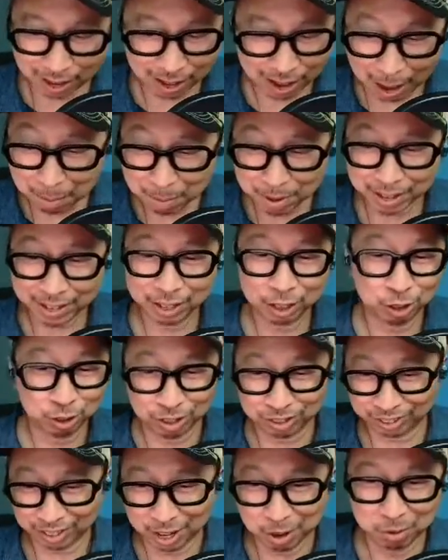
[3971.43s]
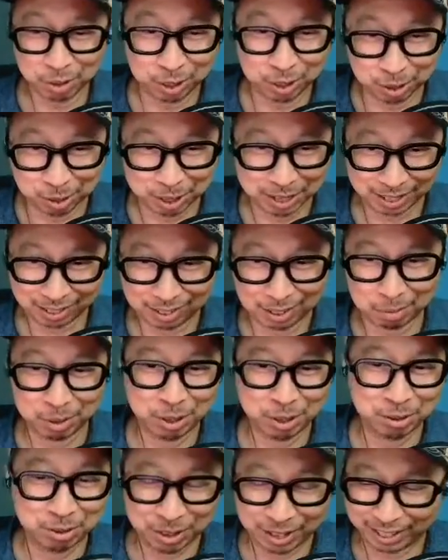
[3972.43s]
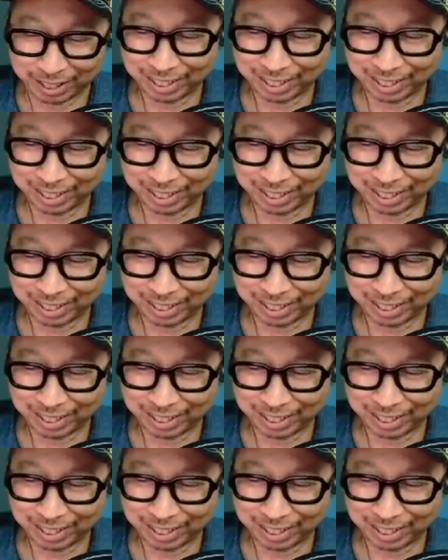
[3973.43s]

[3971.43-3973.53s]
I'm not going to trust anyone to do it except you, right?